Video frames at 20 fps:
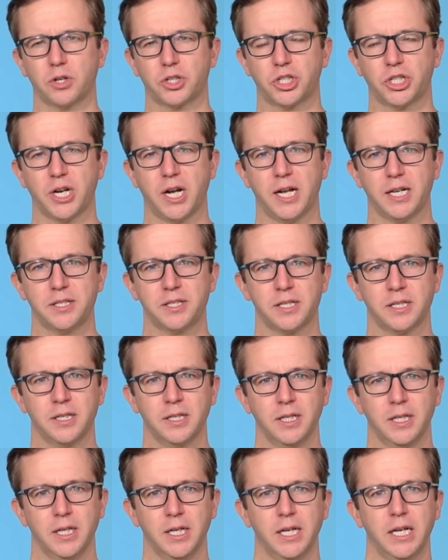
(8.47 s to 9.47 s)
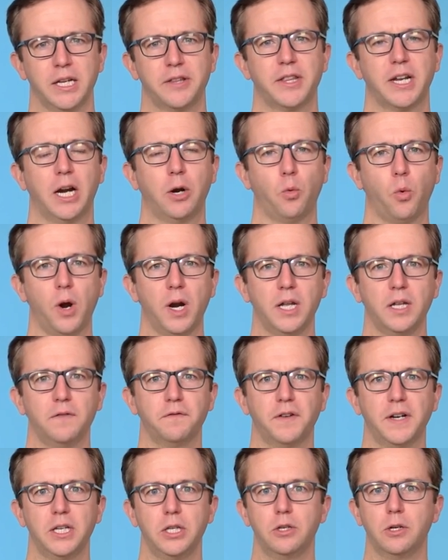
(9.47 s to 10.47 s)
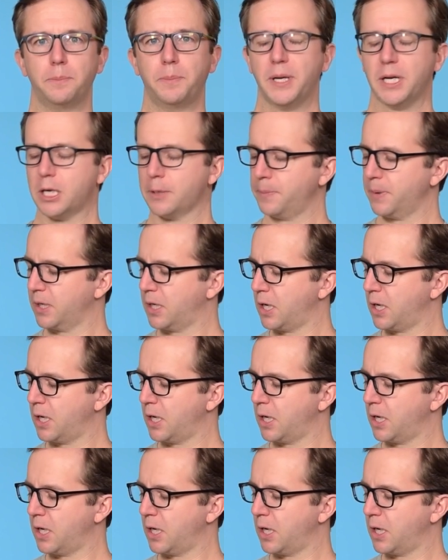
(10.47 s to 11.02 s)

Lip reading: shots, then I want to invite you to pick up a